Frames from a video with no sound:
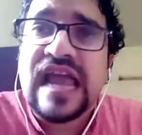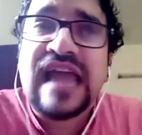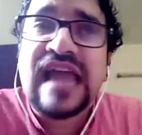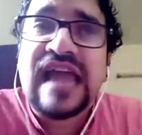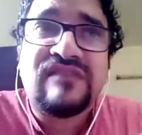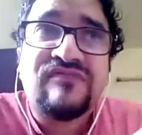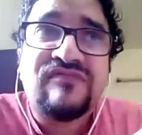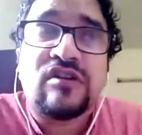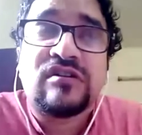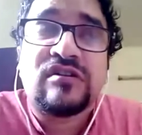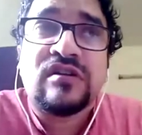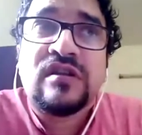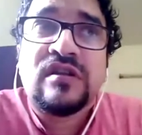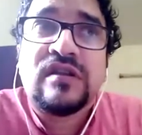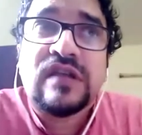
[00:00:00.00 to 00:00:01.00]
for
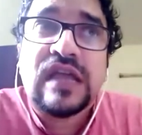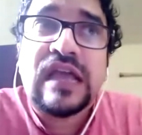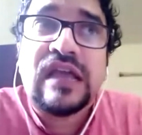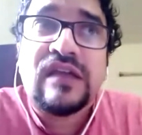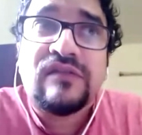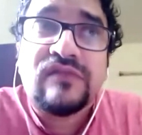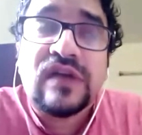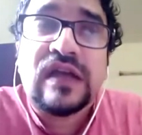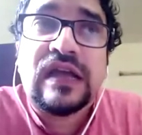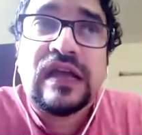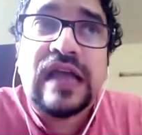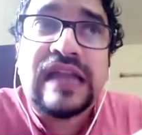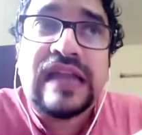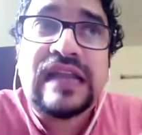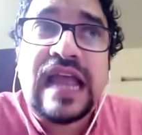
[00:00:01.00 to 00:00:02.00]

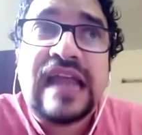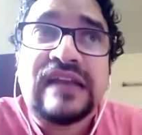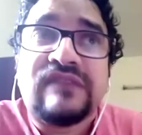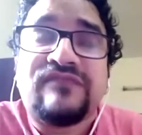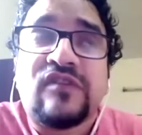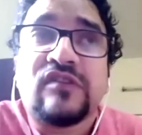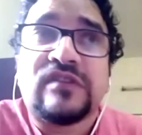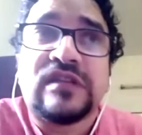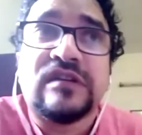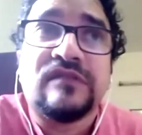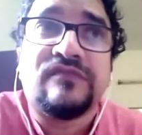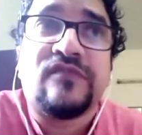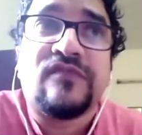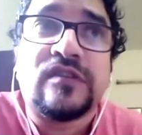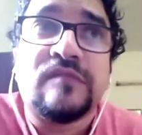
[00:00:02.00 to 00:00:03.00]

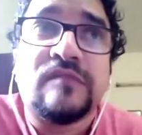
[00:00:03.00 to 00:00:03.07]
the